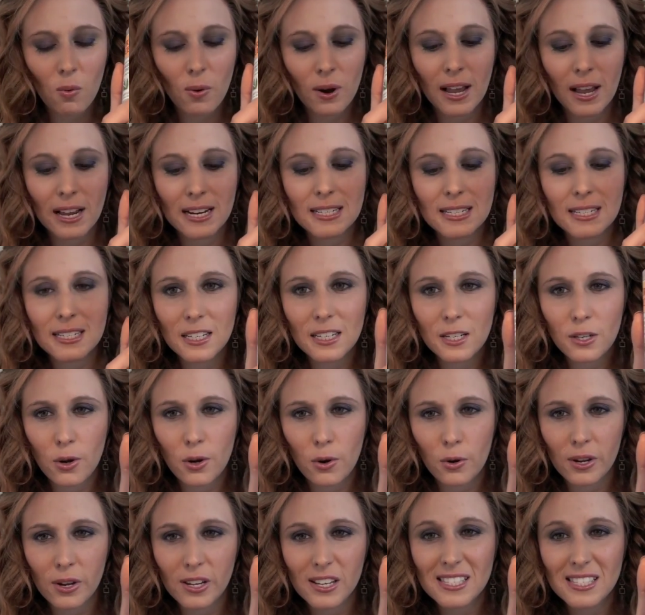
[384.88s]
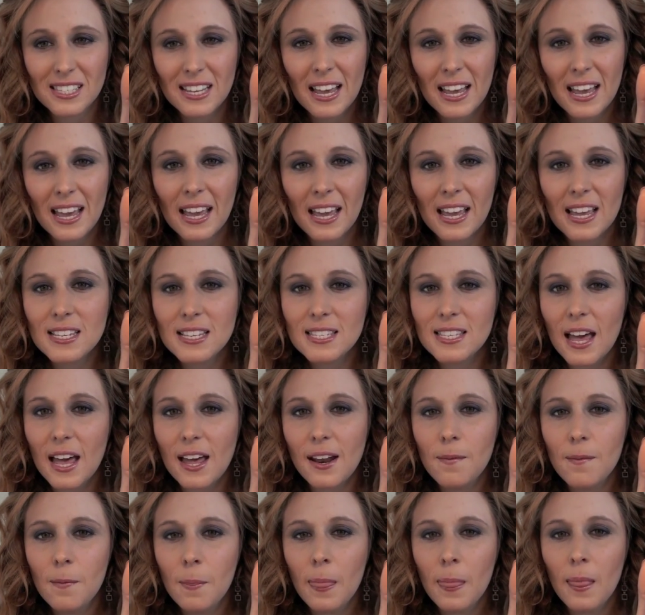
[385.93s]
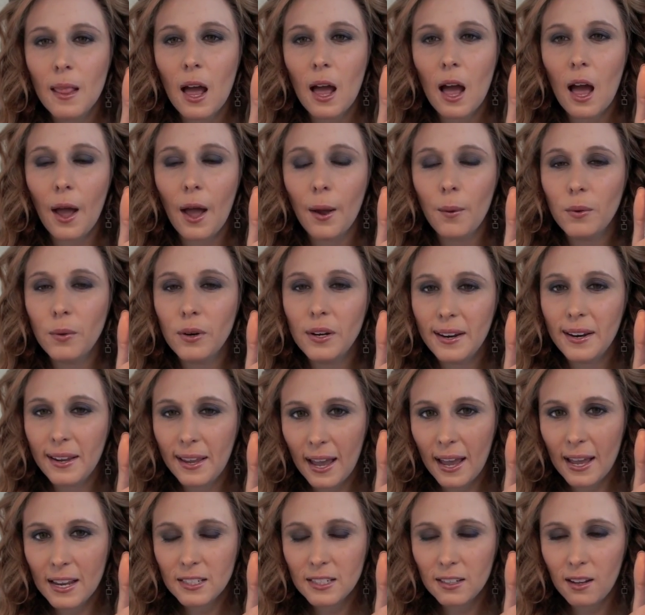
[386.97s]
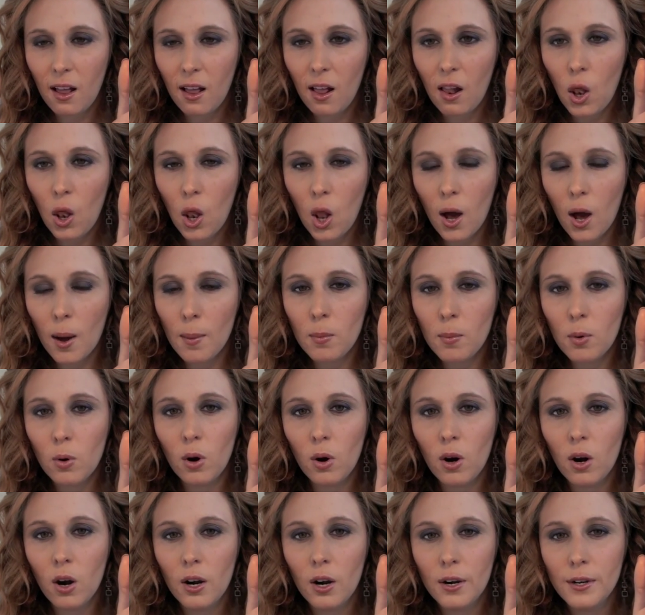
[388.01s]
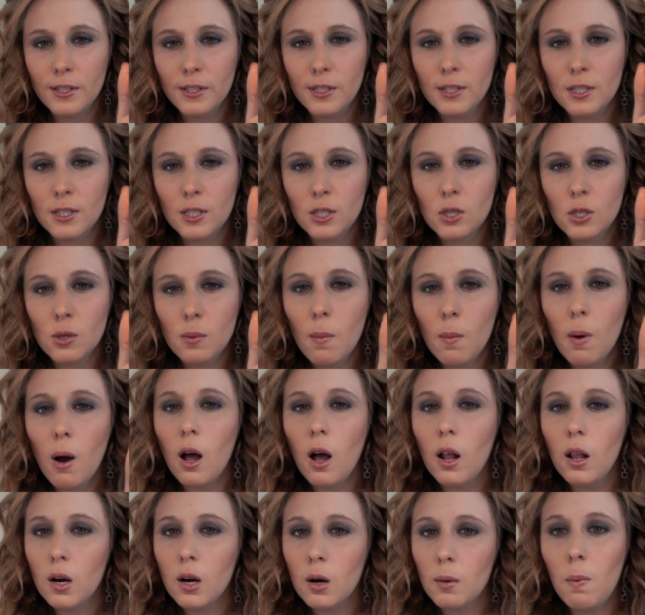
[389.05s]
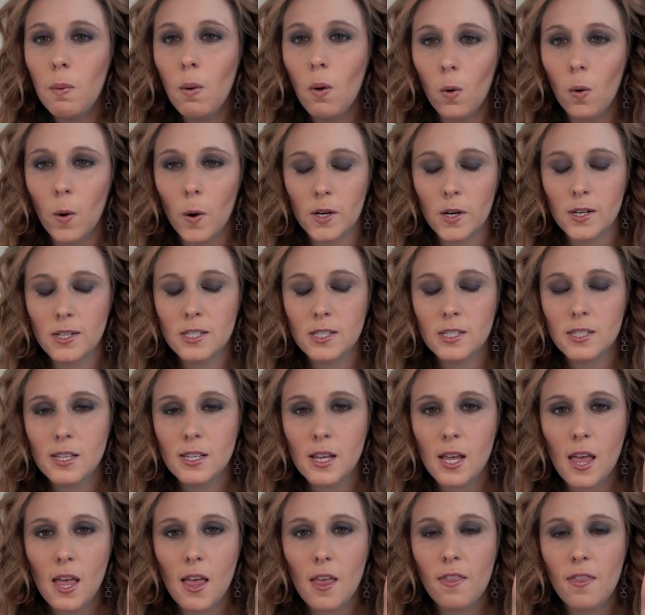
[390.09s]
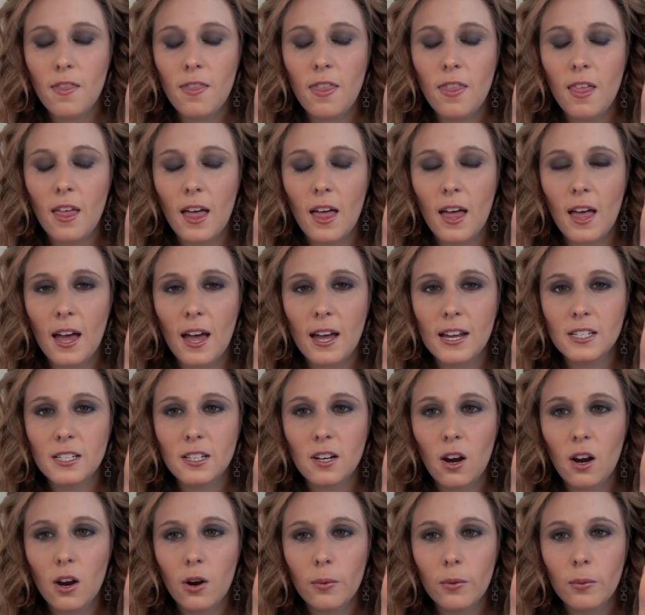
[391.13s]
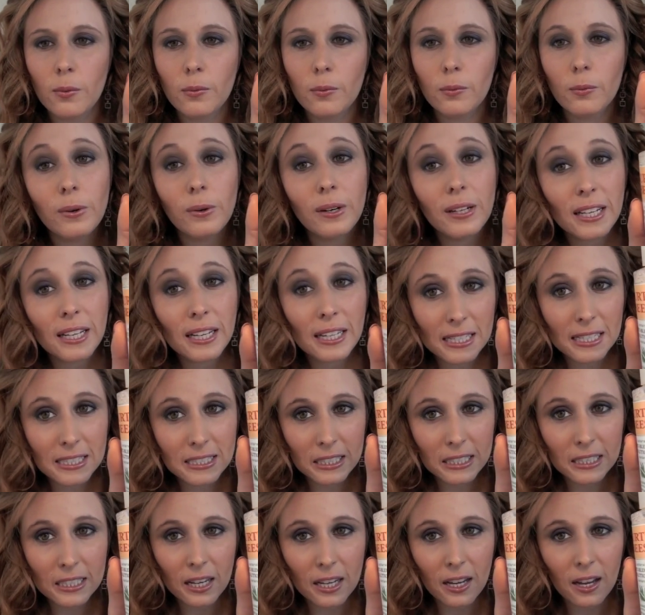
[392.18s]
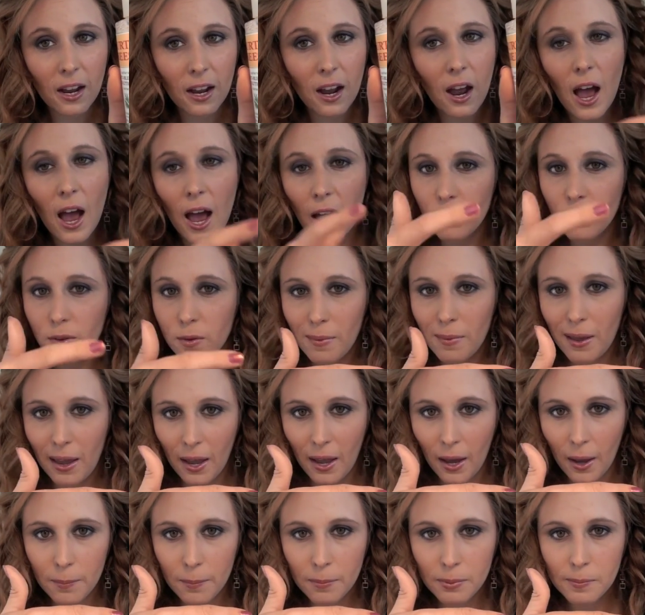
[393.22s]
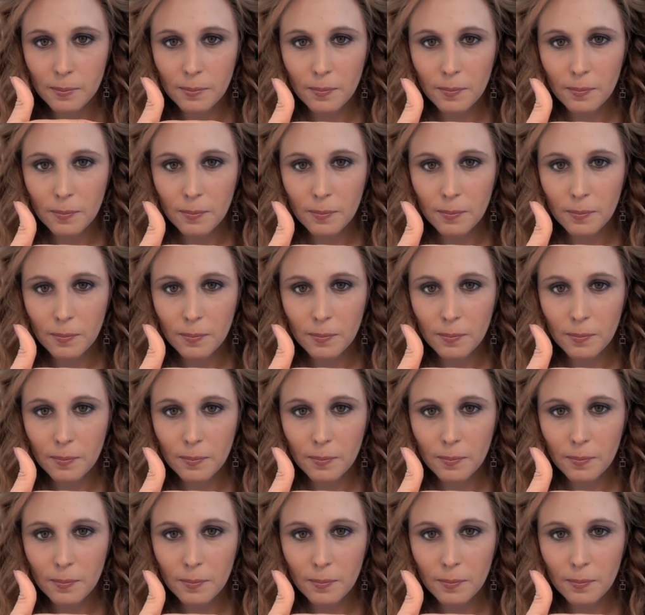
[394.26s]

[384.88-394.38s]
what I did notice is that I would get a lot more smaller pores that are really easy to hide with makeup.